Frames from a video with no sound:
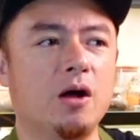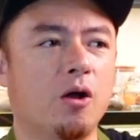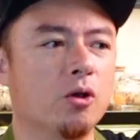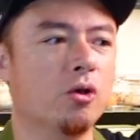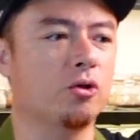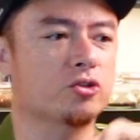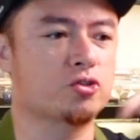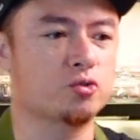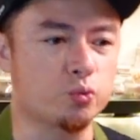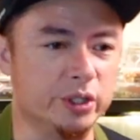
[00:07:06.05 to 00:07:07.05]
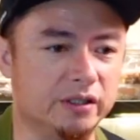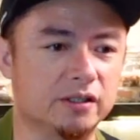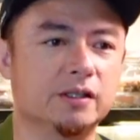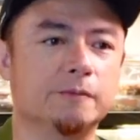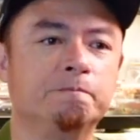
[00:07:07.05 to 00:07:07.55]
a lot
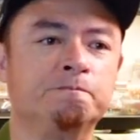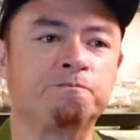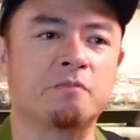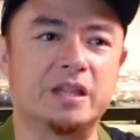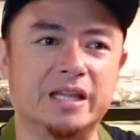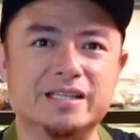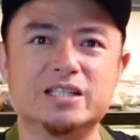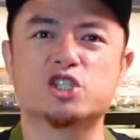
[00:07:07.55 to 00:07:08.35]
sweeter than